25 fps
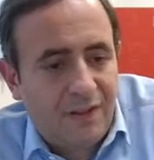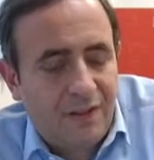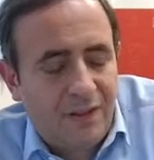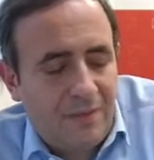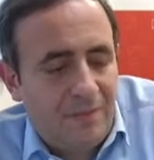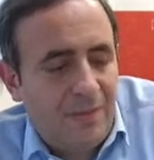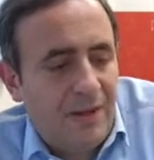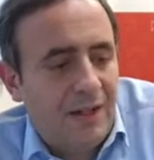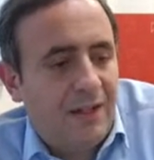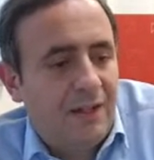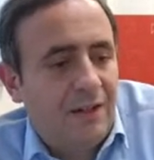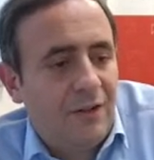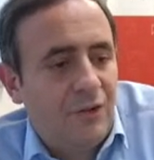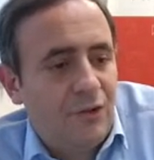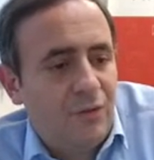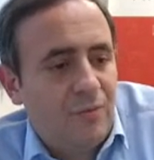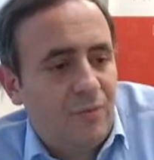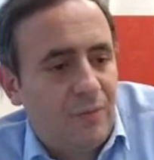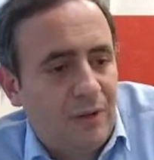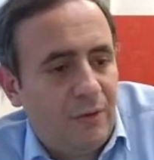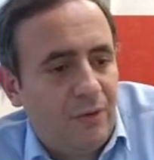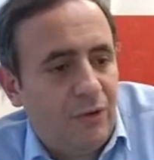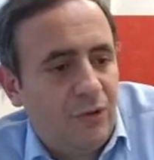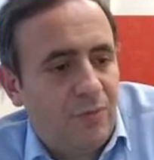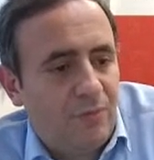The
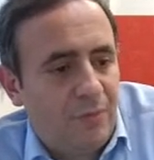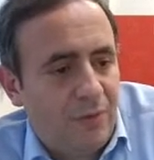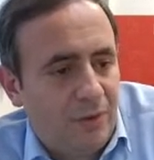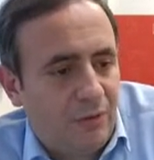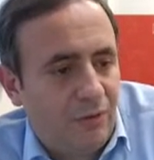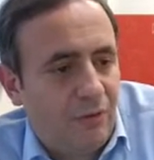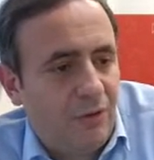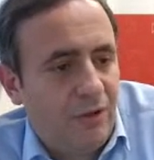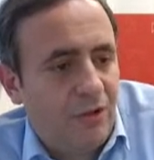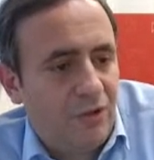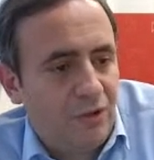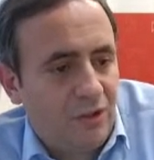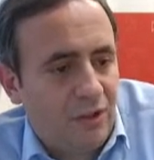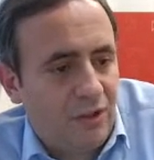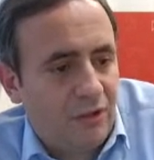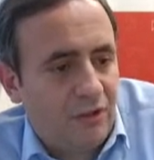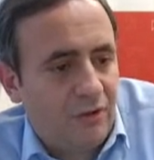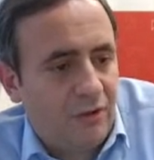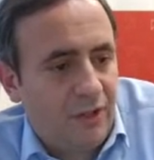mechanism by which Bitcoins are